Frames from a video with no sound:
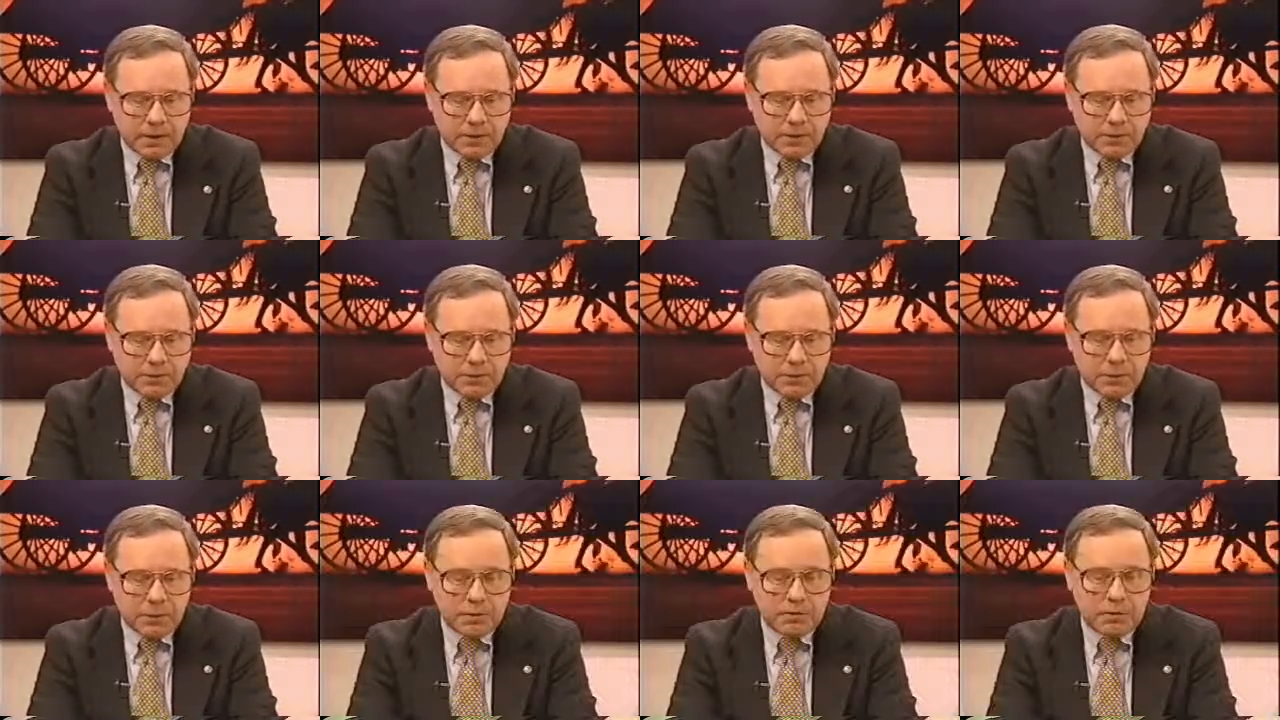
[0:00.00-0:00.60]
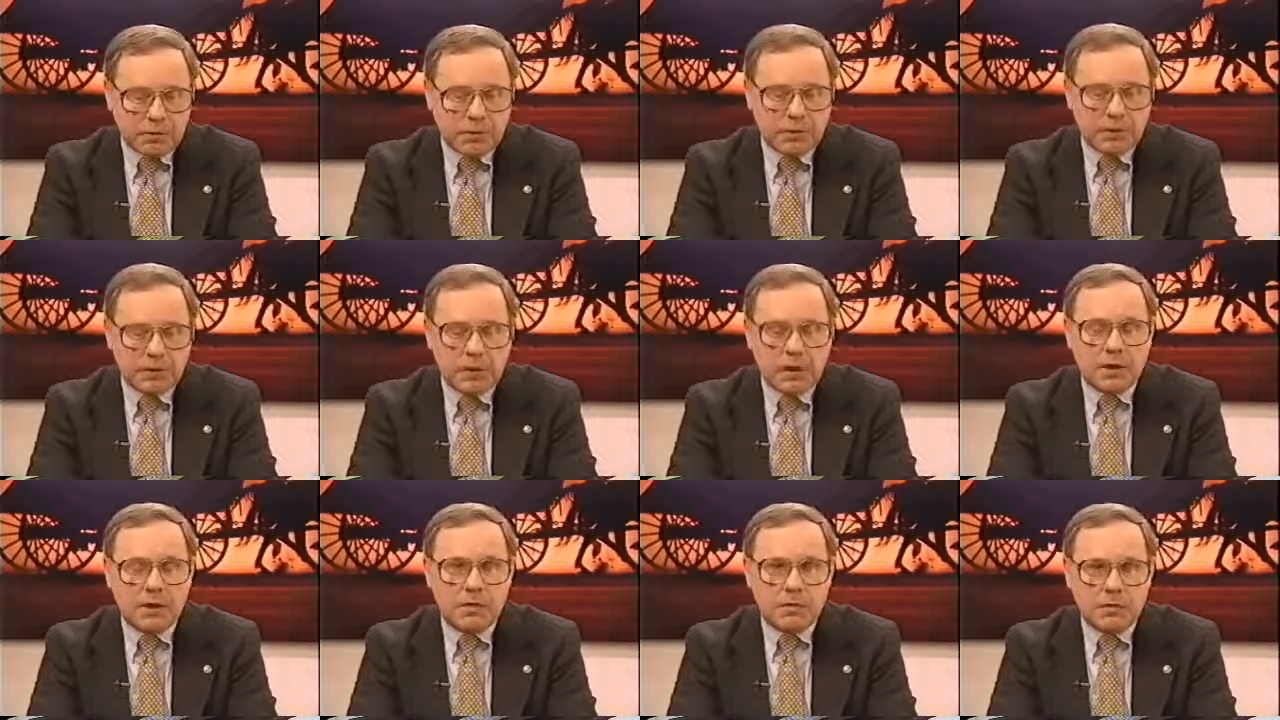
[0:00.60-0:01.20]
So your very
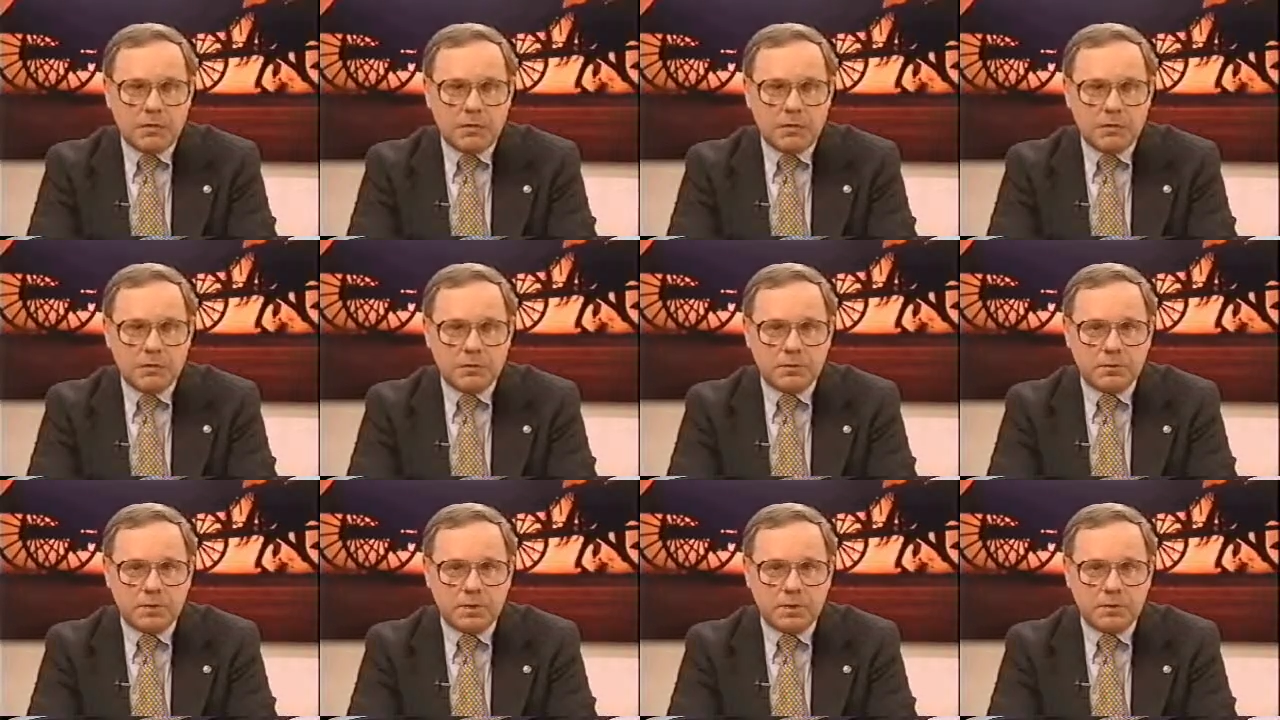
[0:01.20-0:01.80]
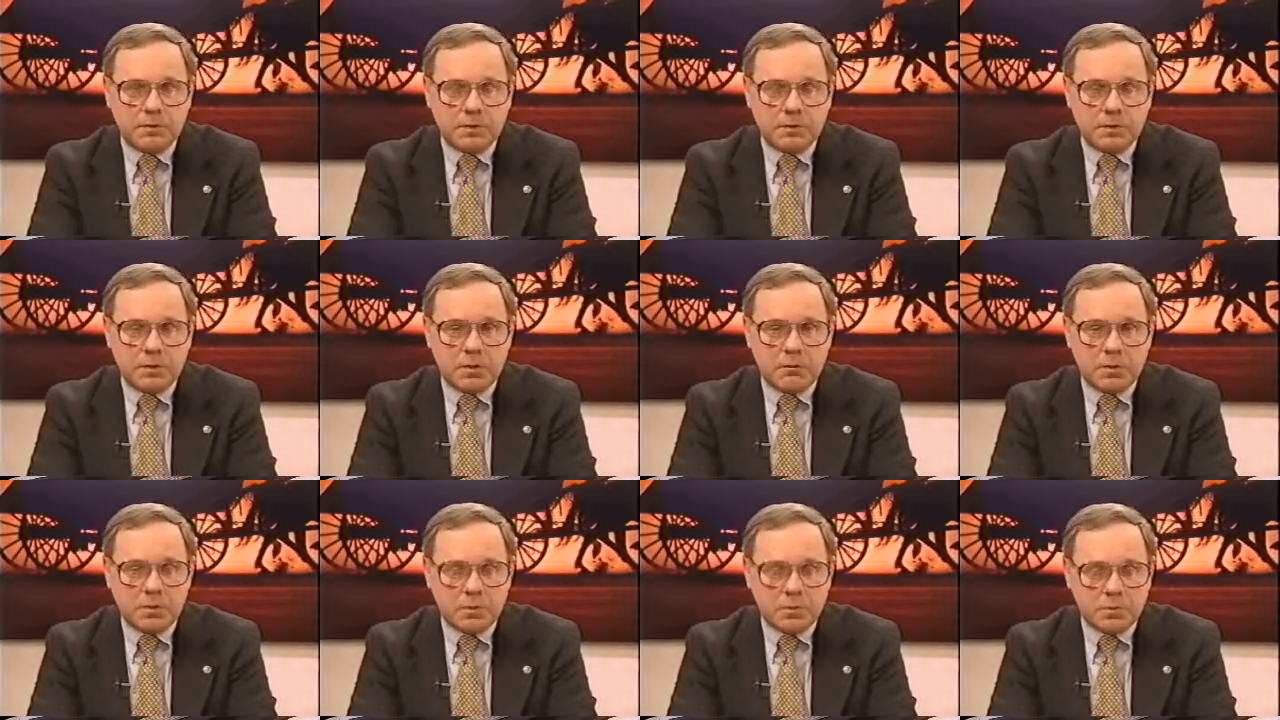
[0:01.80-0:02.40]
acknowledgement of their spending some of
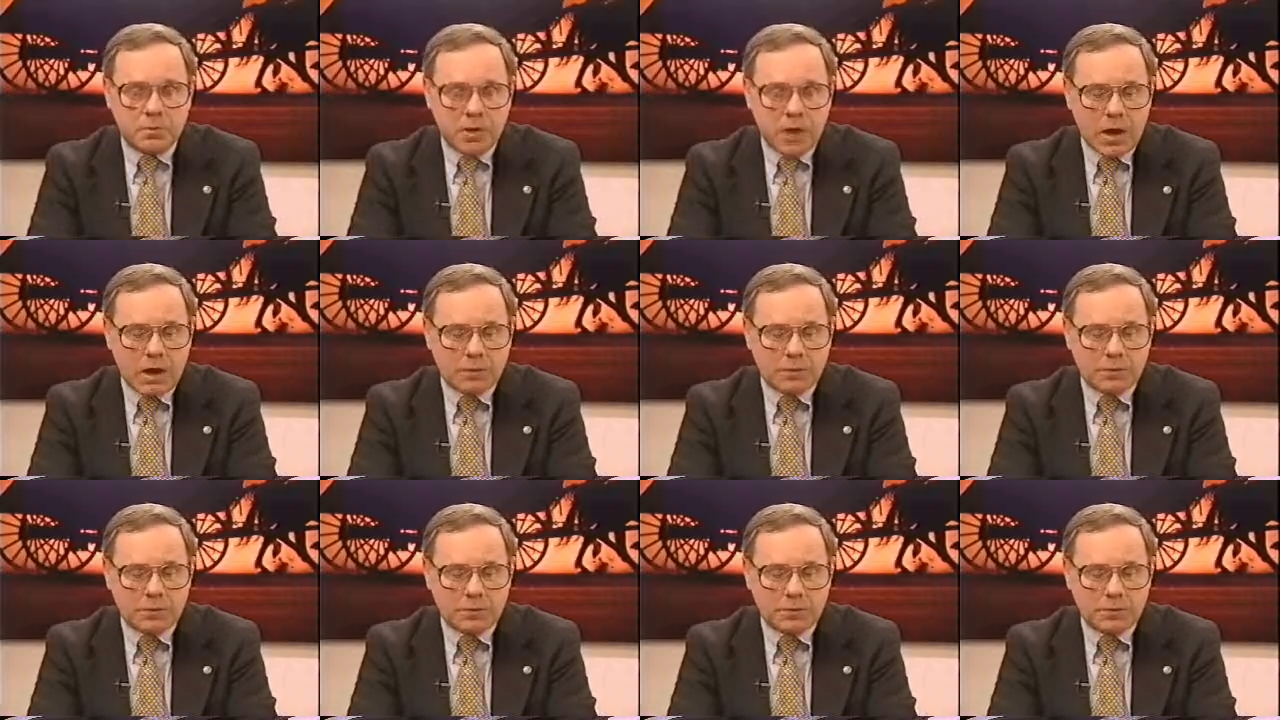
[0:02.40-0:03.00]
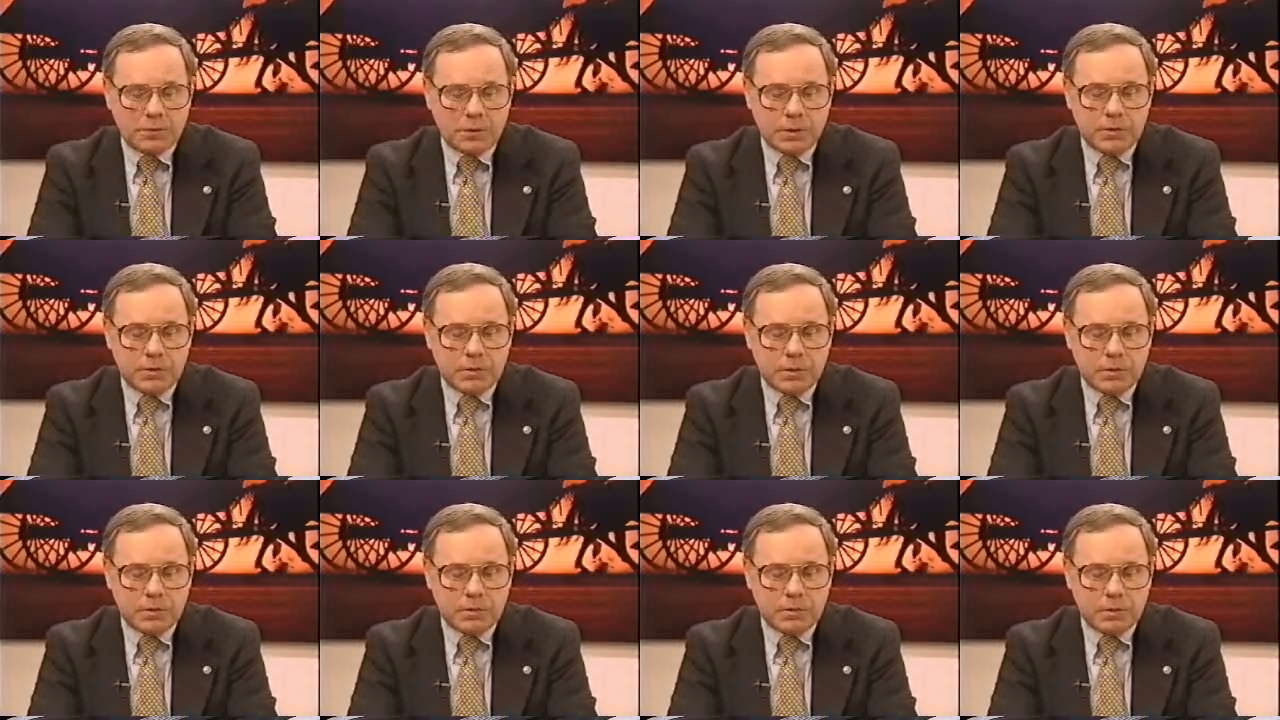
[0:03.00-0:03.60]
their billable hours with
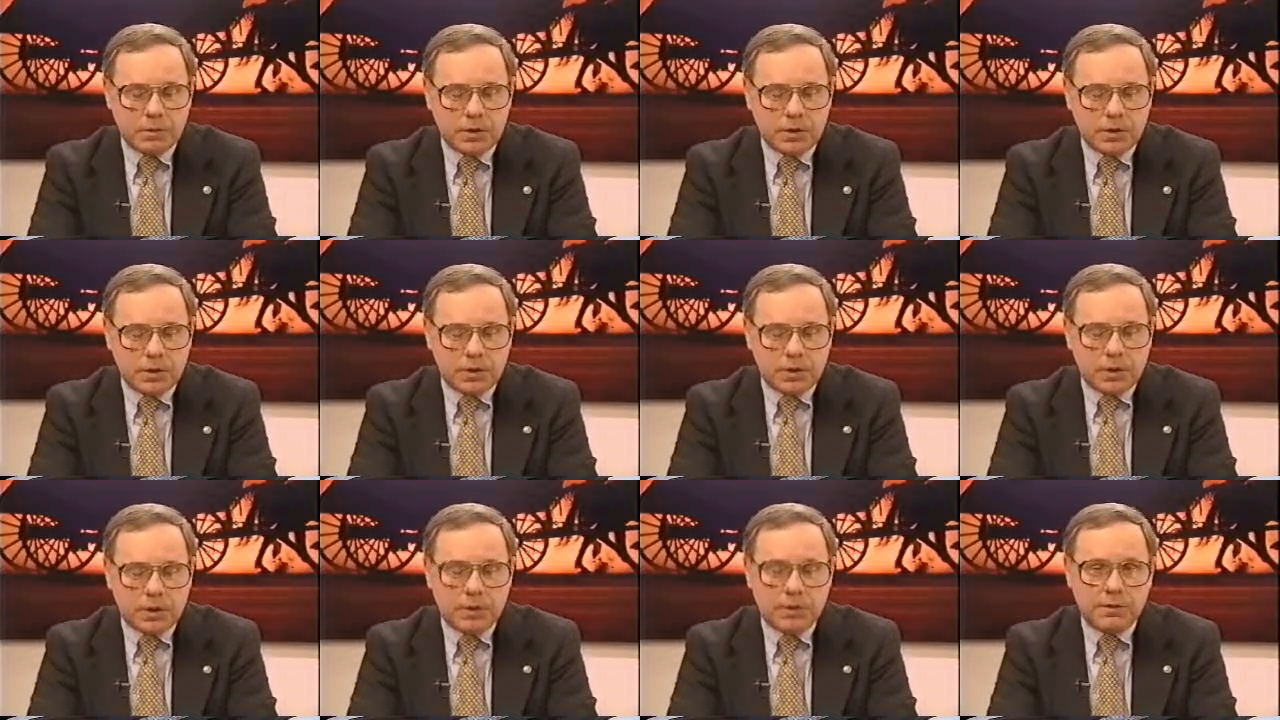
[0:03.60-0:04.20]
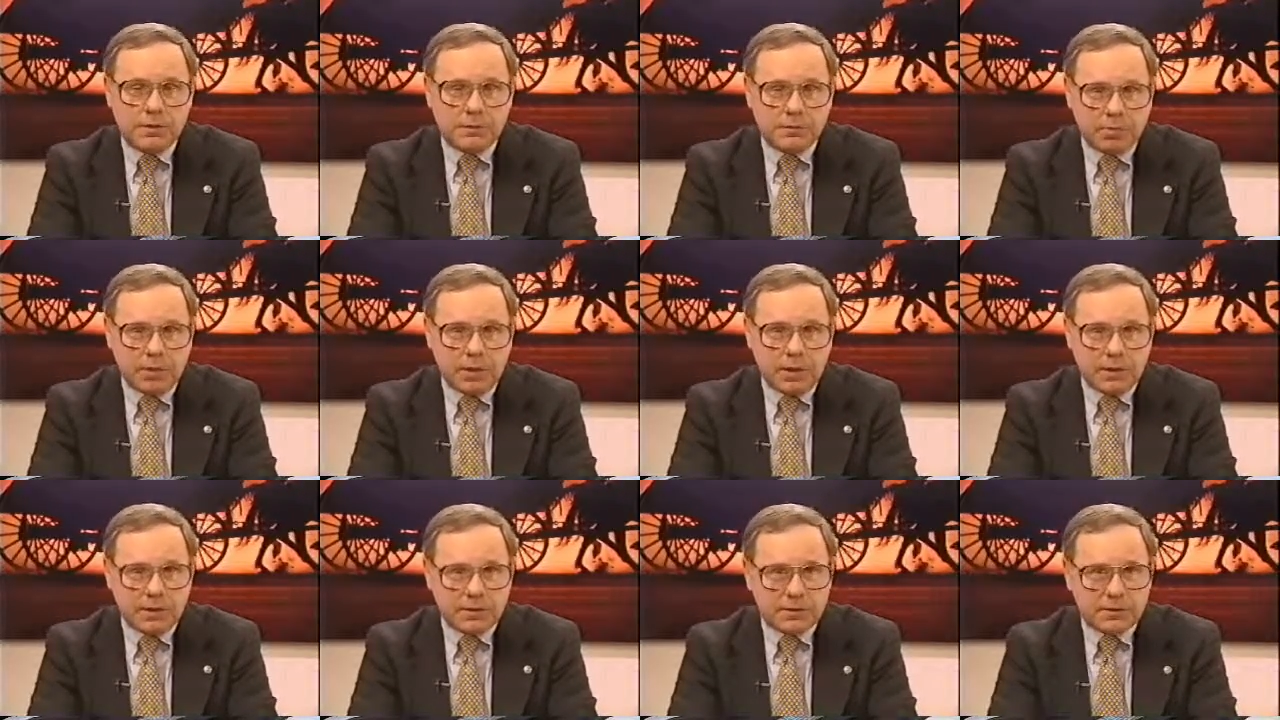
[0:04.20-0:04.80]
you is a
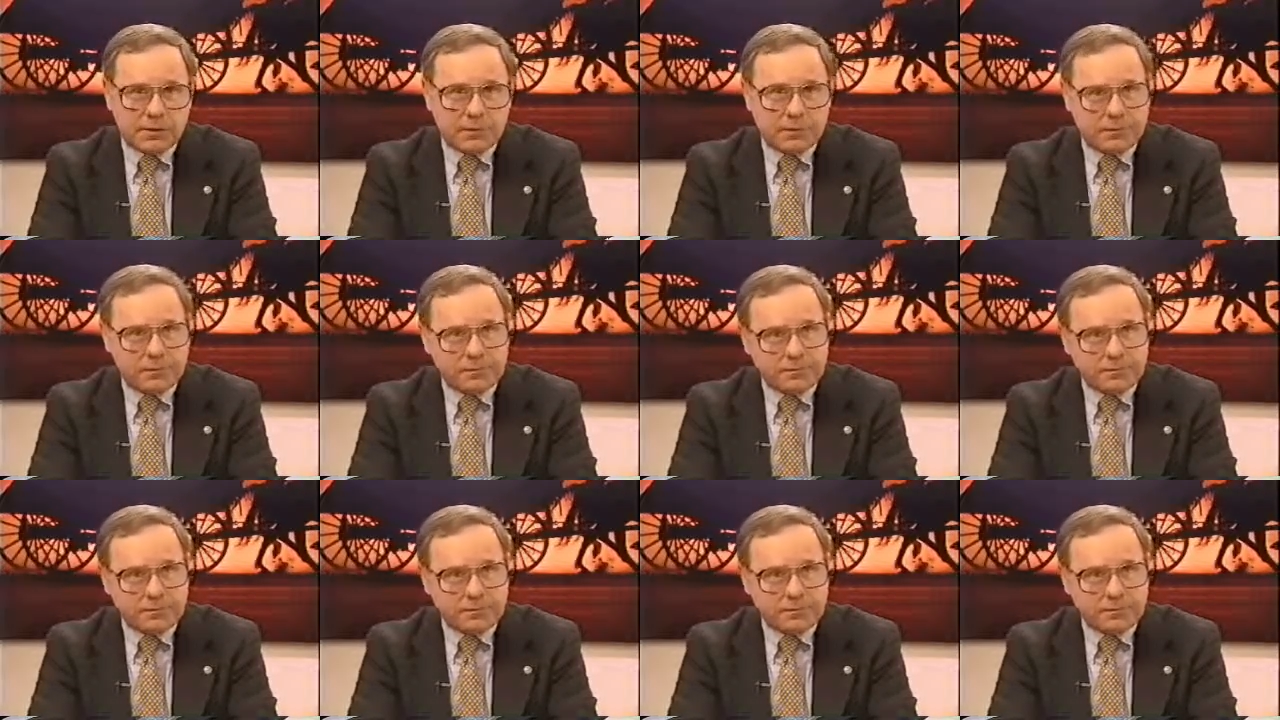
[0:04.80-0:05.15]
plus.